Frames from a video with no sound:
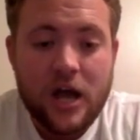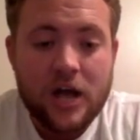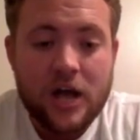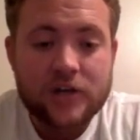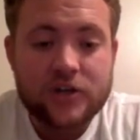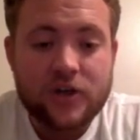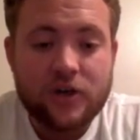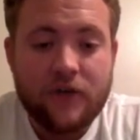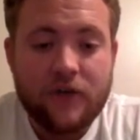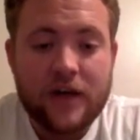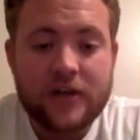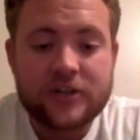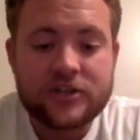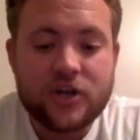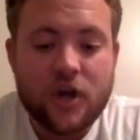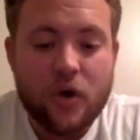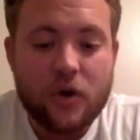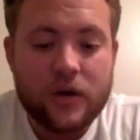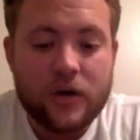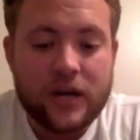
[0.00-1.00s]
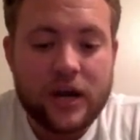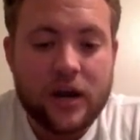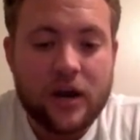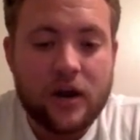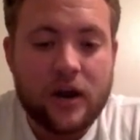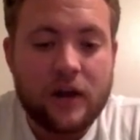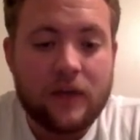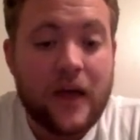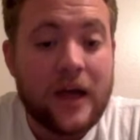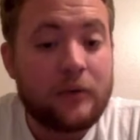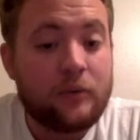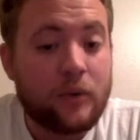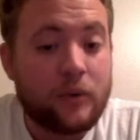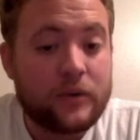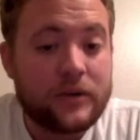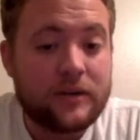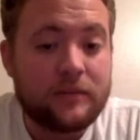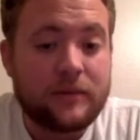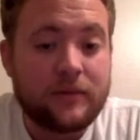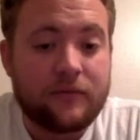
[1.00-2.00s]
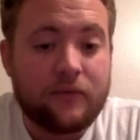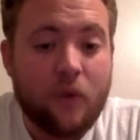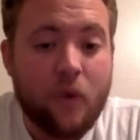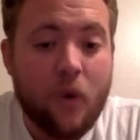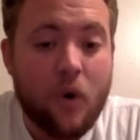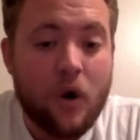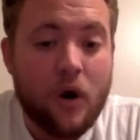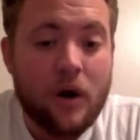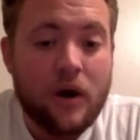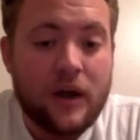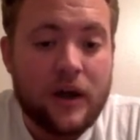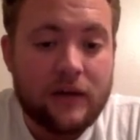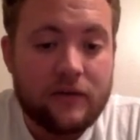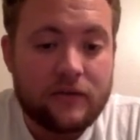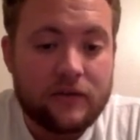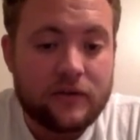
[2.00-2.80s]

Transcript: So if I just go in here and like what we did before,